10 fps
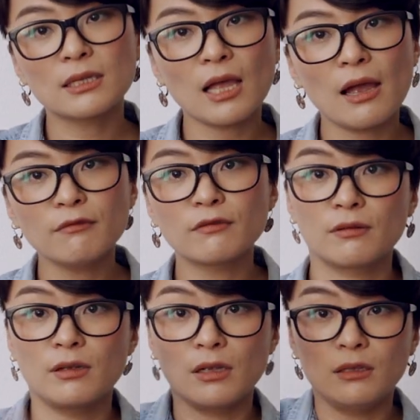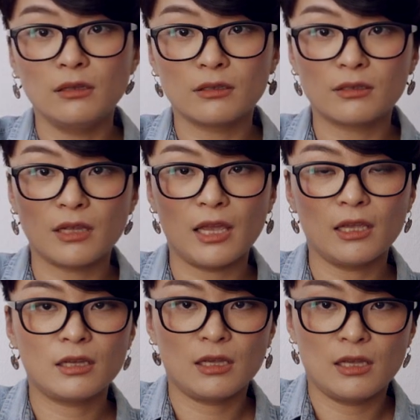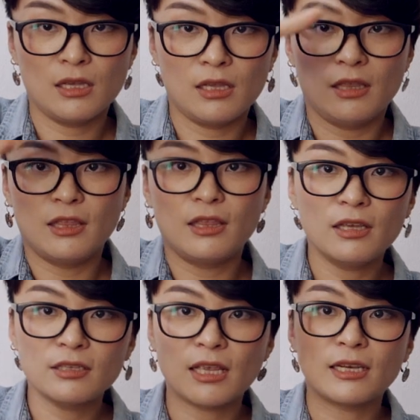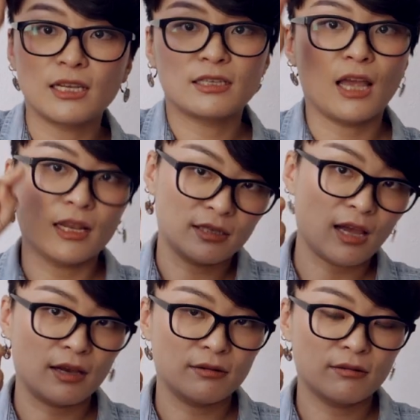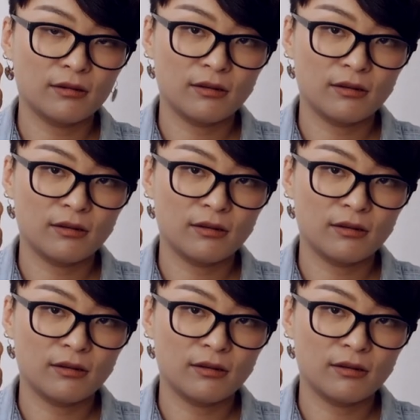clef looks like this and then dot dot.